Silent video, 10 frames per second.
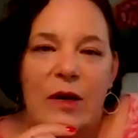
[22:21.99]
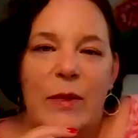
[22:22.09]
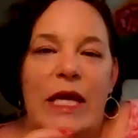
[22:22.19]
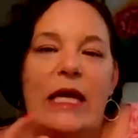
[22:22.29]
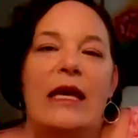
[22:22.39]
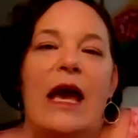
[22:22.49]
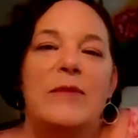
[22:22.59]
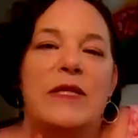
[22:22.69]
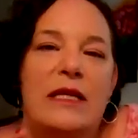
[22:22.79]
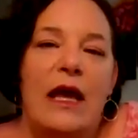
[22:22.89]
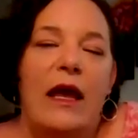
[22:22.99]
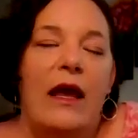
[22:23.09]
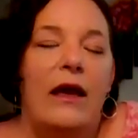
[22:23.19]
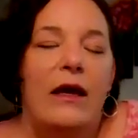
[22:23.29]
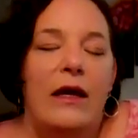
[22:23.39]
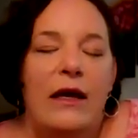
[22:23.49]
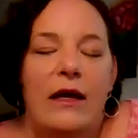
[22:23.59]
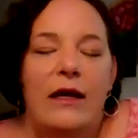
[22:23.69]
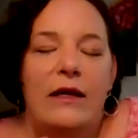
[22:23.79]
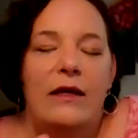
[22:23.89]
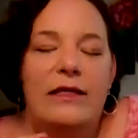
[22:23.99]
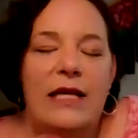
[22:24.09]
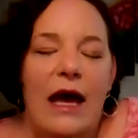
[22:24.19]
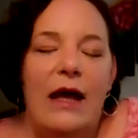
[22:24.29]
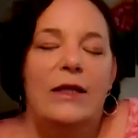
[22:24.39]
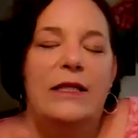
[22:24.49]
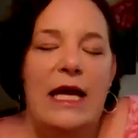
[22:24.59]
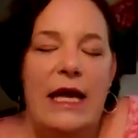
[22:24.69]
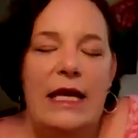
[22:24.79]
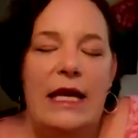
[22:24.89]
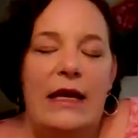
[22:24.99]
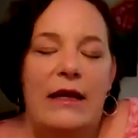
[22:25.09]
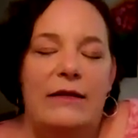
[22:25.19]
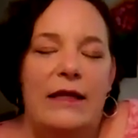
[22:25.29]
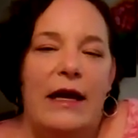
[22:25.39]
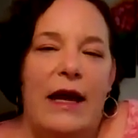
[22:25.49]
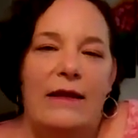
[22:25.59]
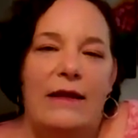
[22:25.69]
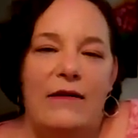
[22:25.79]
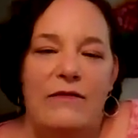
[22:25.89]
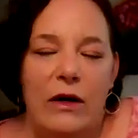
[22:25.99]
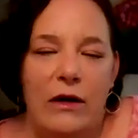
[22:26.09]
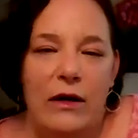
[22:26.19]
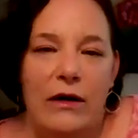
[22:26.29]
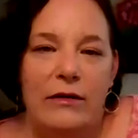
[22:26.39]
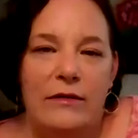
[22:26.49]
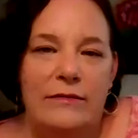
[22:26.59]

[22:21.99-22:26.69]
But he kept saying, tell Denny that I love her.